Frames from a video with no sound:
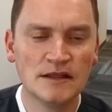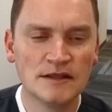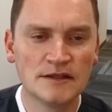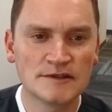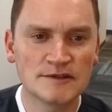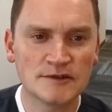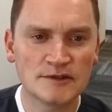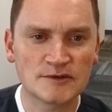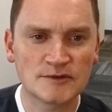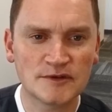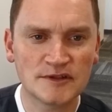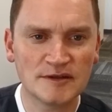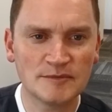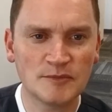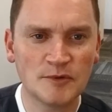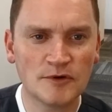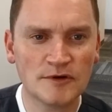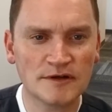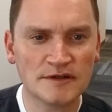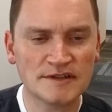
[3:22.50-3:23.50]
So it's really
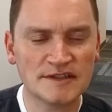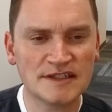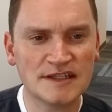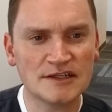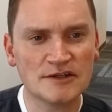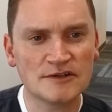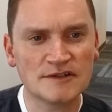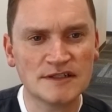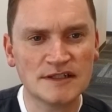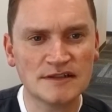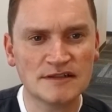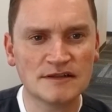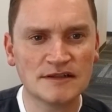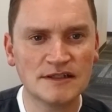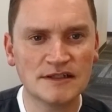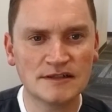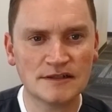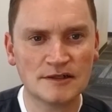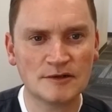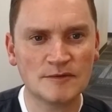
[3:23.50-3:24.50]
important to get your teeth
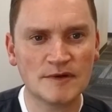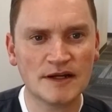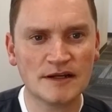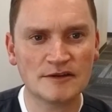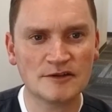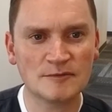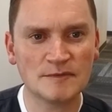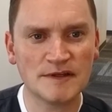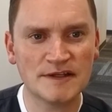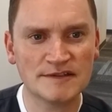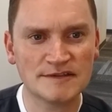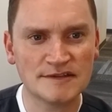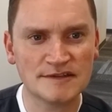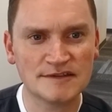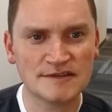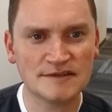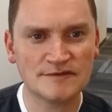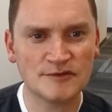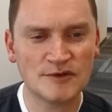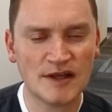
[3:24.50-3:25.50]
cleaned on a regular
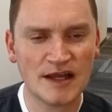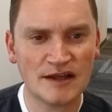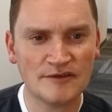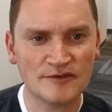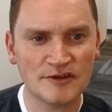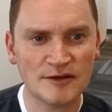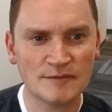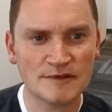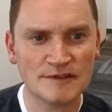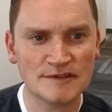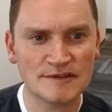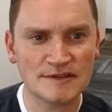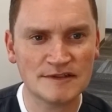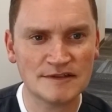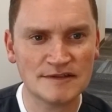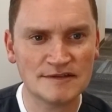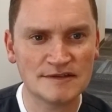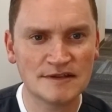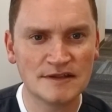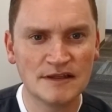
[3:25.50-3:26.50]
basis if you have gum
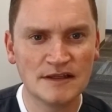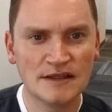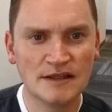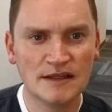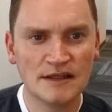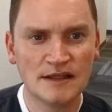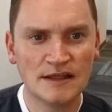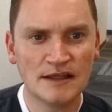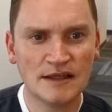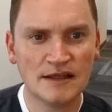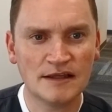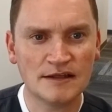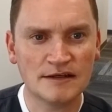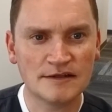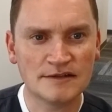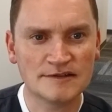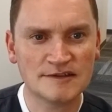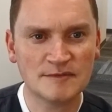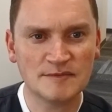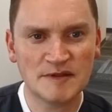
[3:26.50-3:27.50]
disease.
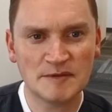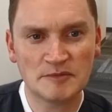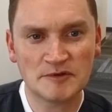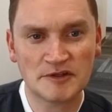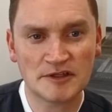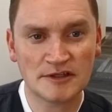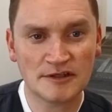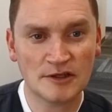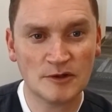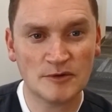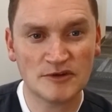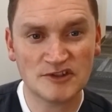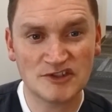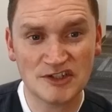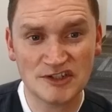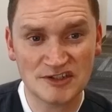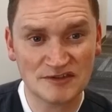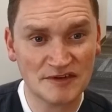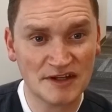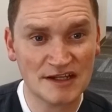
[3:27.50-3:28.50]
And some people can go with
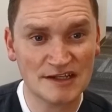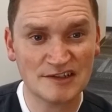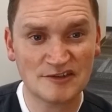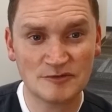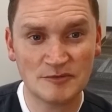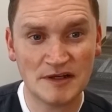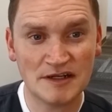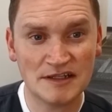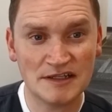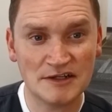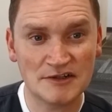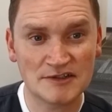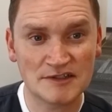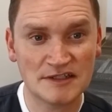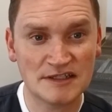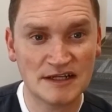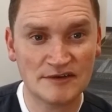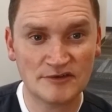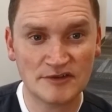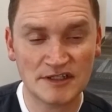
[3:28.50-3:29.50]
gingivitis for many years
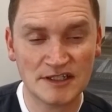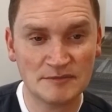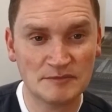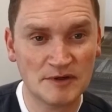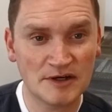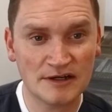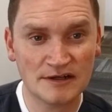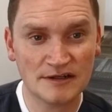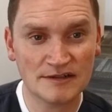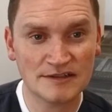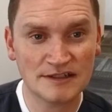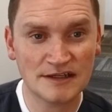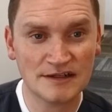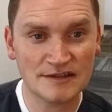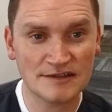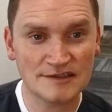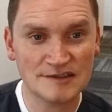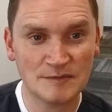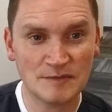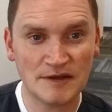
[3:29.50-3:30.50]
and never get
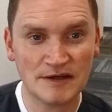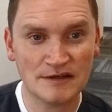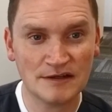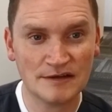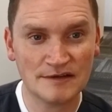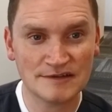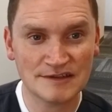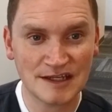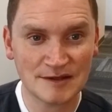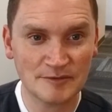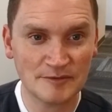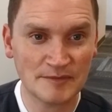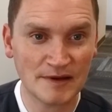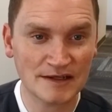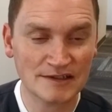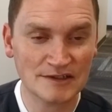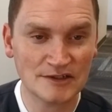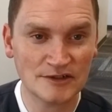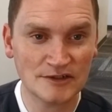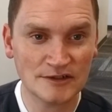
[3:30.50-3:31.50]
periodontitis, depending on the type of
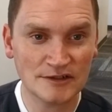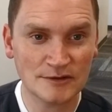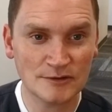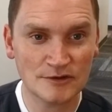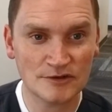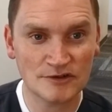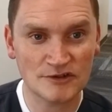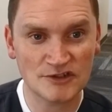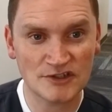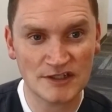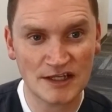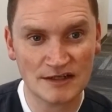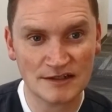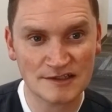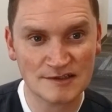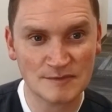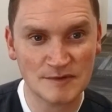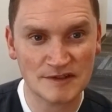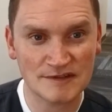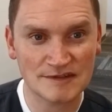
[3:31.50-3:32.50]
bacteria or your
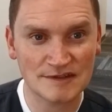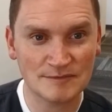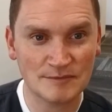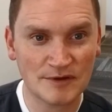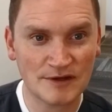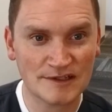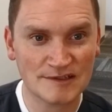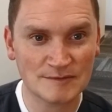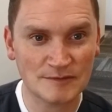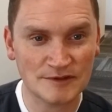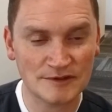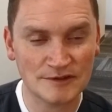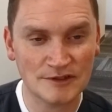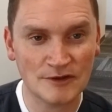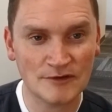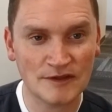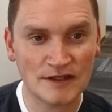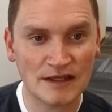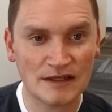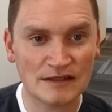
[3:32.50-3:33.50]
genetics, but it's impossible to
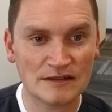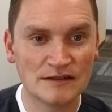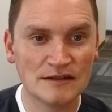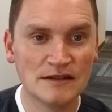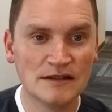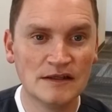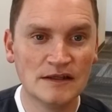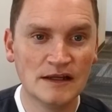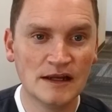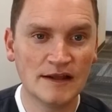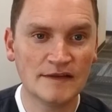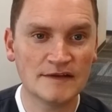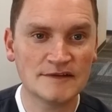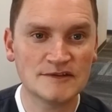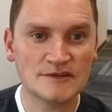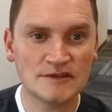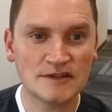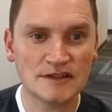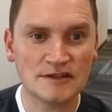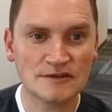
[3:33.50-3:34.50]
know that
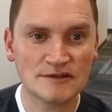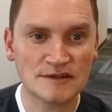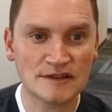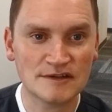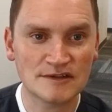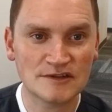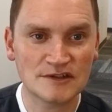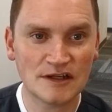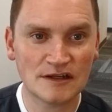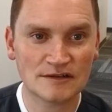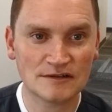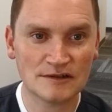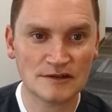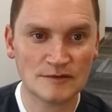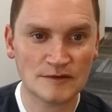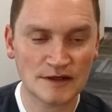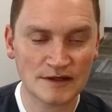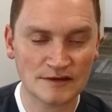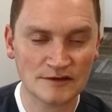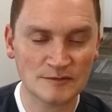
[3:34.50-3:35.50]
unless you get your teeth checked on a
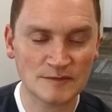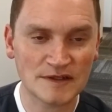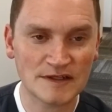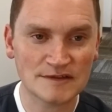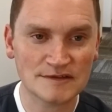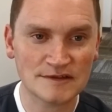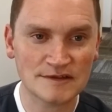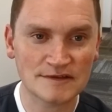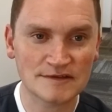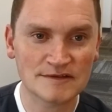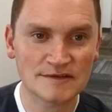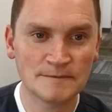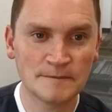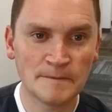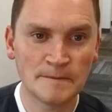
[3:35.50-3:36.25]
regular basis.